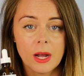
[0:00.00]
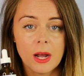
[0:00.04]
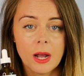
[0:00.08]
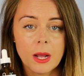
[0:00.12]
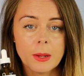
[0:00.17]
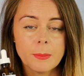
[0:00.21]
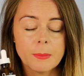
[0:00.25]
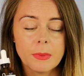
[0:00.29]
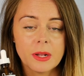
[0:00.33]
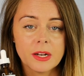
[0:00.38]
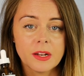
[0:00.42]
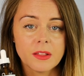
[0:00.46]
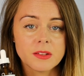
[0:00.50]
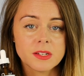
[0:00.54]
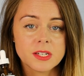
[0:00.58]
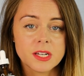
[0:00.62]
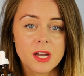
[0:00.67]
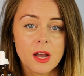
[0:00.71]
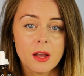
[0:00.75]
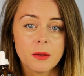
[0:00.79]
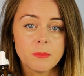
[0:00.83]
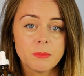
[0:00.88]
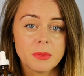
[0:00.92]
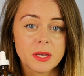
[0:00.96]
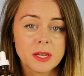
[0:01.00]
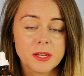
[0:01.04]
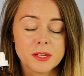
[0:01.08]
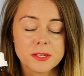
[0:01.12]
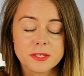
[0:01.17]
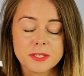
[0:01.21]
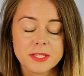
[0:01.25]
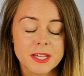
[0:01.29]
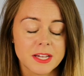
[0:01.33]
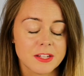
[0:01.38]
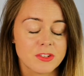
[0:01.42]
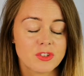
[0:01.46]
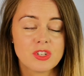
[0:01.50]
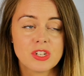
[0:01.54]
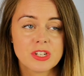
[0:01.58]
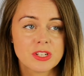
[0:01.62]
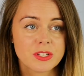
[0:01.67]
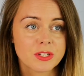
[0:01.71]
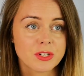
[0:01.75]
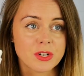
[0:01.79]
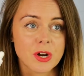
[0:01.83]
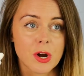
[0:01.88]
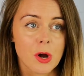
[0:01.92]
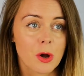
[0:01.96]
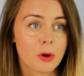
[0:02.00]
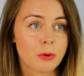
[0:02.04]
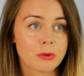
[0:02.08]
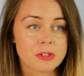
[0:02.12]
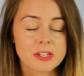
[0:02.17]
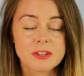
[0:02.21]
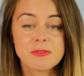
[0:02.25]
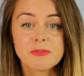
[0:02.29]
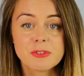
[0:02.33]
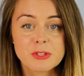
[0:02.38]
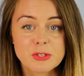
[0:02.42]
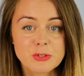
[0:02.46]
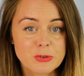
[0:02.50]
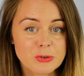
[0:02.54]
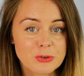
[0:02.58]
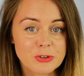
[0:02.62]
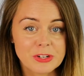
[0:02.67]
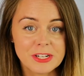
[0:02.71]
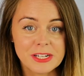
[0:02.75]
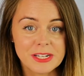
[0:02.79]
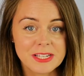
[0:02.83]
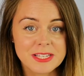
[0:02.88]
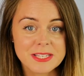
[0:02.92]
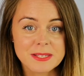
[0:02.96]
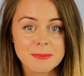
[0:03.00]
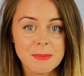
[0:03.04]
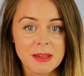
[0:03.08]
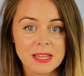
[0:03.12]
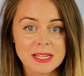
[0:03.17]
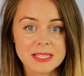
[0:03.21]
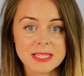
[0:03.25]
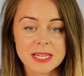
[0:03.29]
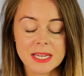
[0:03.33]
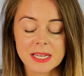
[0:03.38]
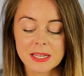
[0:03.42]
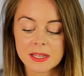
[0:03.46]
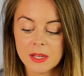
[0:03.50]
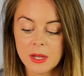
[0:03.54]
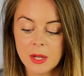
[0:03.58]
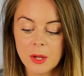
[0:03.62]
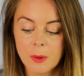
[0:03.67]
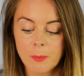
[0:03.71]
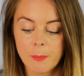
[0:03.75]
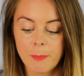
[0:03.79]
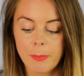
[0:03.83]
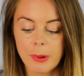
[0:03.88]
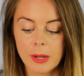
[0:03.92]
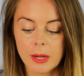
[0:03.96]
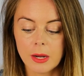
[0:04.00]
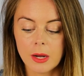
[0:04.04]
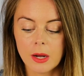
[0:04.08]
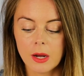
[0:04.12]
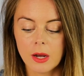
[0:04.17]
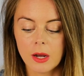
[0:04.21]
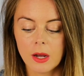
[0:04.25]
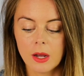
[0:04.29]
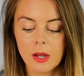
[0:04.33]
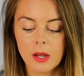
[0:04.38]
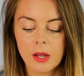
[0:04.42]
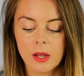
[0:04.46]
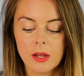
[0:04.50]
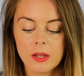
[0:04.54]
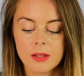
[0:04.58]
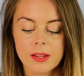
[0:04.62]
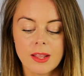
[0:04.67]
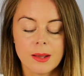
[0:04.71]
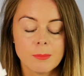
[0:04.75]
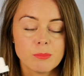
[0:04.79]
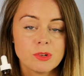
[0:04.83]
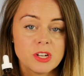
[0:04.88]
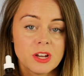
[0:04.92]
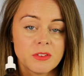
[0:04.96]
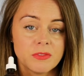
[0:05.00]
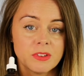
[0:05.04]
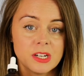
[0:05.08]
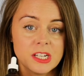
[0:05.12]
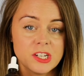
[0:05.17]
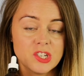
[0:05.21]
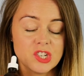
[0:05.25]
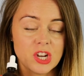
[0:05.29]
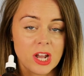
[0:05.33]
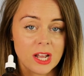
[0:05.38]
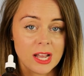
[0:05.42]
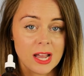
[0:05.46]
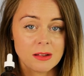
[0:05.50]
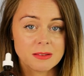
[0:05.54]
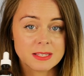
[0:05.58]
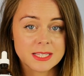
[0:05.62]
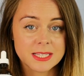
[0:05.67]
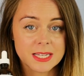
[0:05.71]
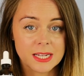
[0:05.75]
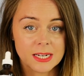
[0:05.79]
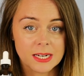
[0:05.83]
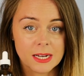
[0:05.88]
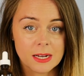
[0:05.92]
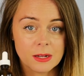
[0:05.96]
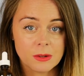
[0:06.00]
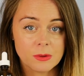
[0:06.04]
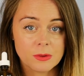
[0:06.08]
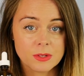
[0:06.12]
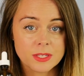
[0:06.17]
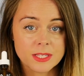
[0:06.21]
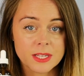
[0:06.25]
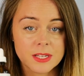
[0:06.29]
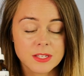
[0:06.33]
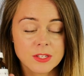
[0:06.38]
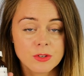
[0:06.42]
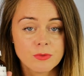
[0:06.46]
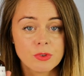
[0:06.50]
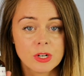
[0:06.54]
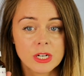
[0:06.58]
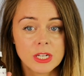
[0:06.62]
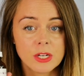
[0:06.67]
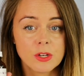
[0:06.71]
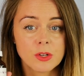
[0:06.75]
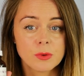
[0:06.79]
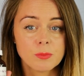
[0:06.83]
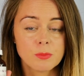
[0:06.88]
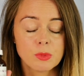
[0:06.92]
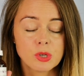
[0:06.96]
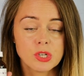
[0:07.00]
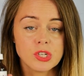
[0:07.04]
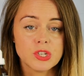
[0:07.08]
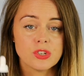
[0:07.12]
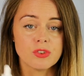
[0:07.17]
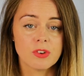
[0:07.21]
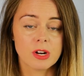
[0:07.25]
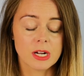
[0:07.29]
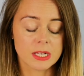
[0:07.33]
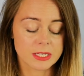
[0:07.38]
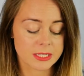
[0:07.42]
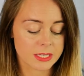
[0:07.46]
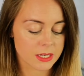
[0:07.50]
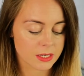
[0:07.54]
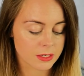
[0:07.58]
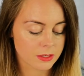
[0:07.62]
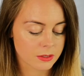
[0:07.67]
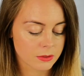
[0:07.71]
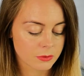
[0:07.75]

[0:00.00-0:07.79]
another time, because that's just a whole different story and it's amazing. But yeah, definitely check out Skin Owls as a really good moisturiser.